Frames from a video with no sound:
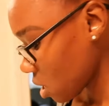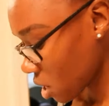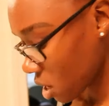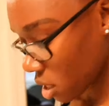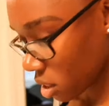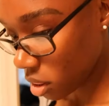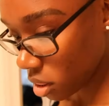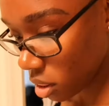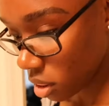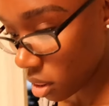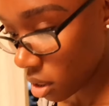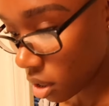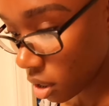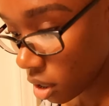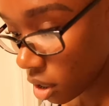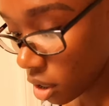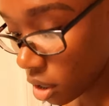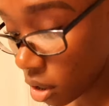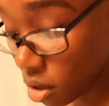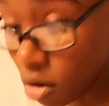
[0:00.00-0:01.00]
And
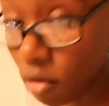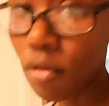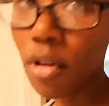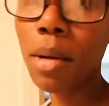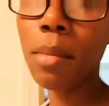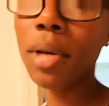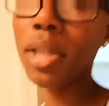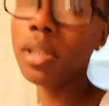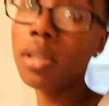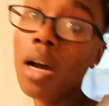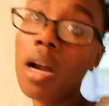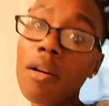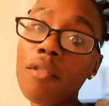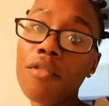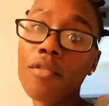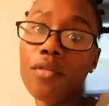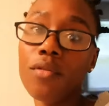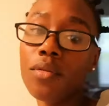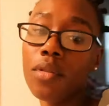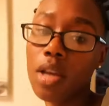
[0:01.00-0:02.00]
then go find my
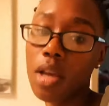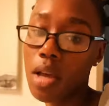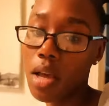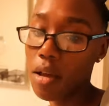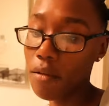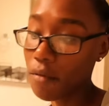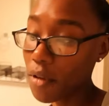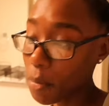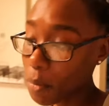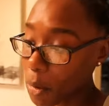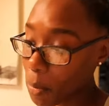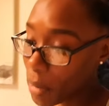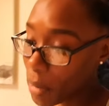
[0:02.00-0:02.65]
scarf, find my